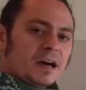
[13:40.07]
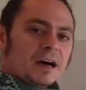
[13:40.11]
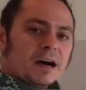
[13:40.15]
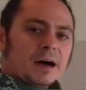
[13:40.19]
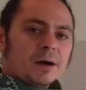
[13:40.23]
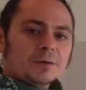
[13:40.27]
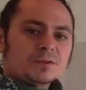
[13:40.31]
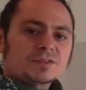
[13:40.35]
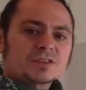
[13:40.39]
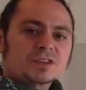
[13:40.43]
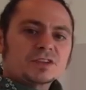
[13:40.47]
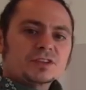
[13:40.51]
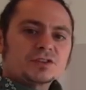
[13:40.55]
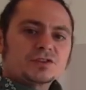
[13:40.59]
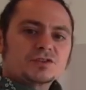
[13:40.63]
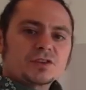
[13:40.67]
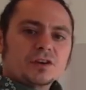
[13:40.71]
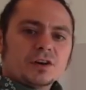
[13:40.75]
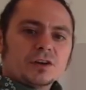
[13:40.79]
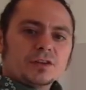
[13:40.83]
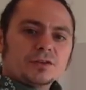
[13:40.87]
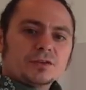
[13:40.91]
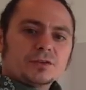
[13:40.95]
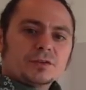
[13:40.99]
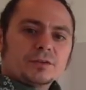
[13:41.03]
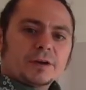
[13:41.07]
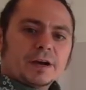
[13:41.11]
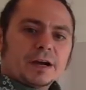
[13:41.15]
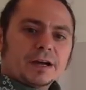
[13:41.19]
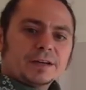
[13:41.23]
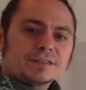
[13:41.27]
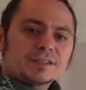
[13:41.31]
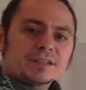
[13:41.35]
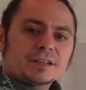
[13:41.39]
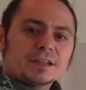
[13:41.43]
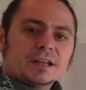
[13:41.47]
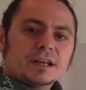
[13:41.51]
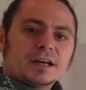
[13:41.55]
I was going to draw the
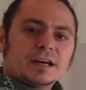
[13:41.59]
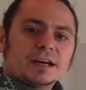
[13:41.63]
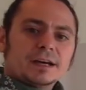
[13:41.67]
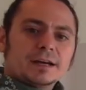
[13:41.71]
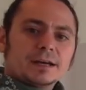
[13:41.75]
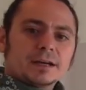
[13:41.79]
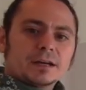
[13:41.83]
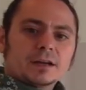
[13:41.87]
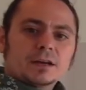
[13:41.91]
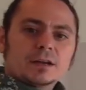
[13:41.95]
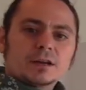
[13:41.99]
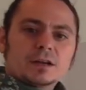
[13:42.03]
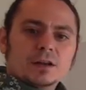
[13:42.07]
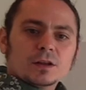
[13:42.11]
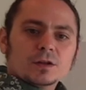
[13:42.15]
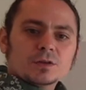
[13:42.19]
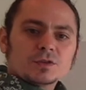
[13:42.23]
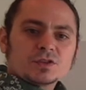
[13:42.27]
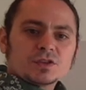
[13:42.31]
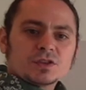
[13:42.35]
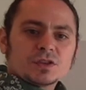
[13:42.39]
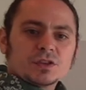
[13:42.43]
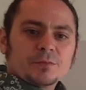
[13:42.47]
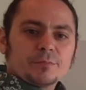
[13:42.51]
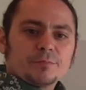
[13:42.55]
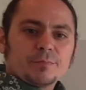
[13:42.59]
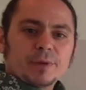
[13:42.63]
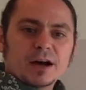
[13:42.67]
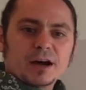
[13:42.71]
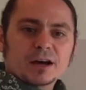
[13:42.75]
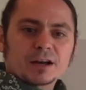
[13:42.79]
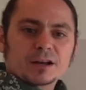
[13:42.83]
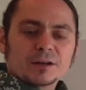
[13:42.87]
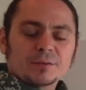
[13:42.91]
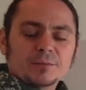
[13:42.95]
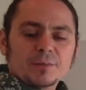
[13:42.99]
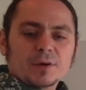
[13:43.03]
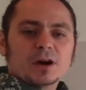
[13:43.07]
horizon line close to the
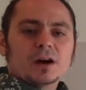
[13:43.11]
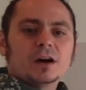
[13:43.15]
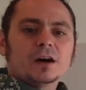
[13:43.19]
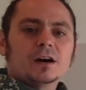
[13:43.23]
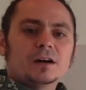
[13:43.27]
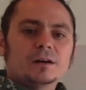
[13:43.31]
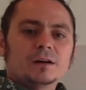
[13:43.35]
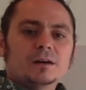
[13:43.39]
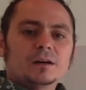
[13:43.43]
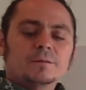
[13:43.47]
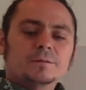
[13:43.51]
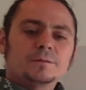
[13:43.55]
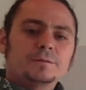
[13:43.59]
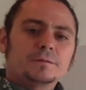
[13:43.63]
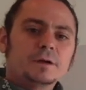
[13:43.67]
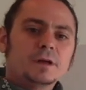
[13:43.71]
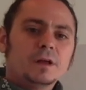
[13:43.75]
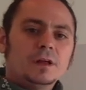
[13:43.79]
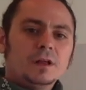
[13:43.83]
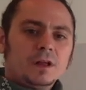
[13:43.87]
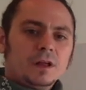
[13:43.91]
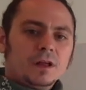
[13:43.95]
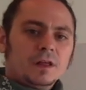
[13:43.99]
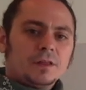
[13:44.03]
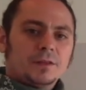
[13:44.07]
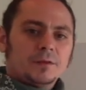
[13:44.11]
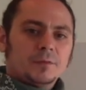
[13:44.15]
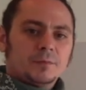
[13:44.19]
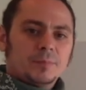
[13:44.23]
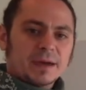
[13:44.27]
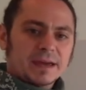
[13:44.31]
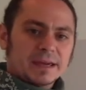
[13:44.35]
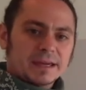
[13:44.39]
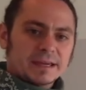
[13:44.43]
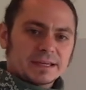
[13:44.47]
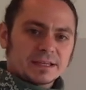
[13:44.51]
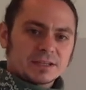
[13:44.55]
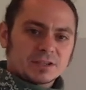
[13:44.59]
bottom of the
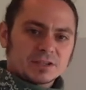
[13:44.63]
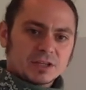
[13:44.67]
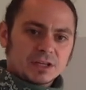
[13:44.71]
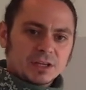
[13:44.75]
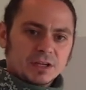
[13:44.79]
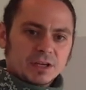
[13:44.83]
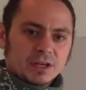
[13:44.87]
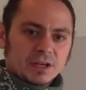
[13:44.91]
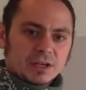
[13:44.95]
page.